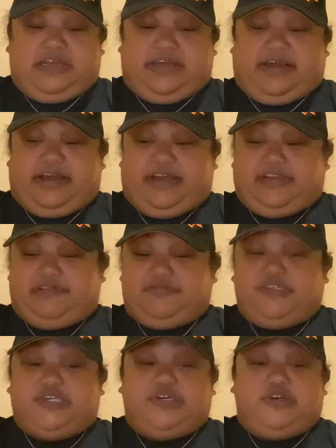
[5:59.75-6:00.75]
I don't
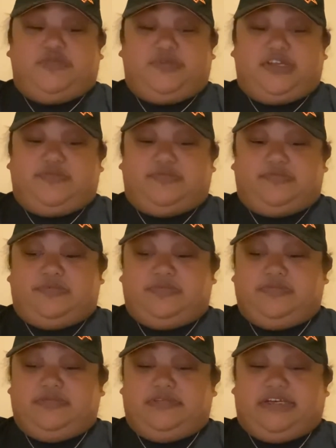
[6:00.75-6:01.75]
know, but I'm
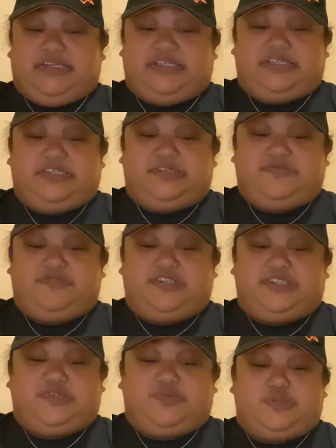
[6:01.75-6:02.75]
hesitant to run
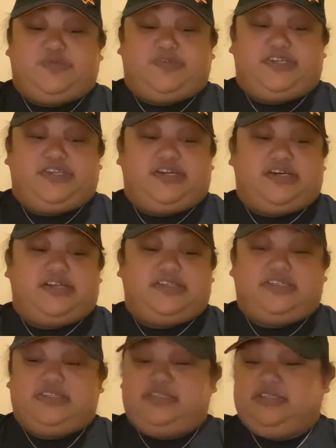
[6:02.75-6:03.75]
this red
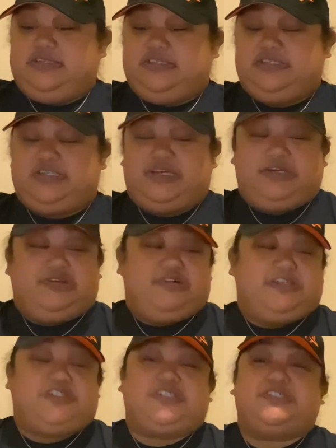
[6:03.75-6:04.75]
dot. So
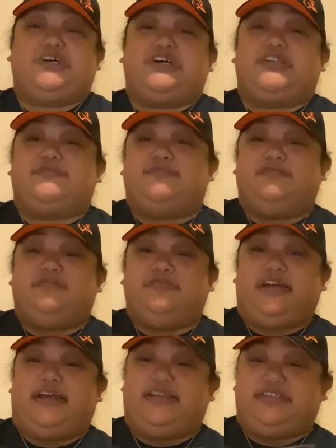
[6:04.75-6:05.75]
I just thought
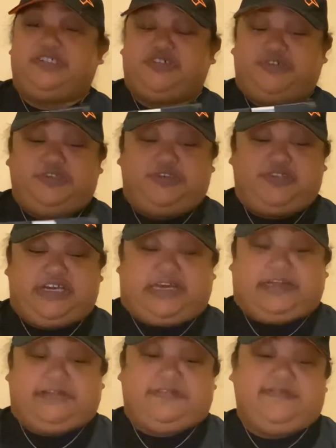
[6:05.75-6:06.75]
I'd let you all know
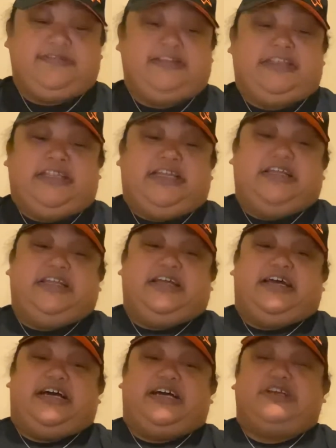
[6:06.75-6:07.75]
that.
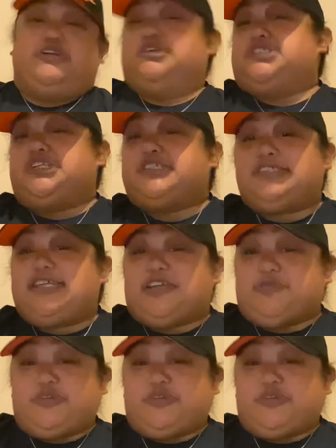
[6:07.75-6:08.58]
Uh, cards on the table.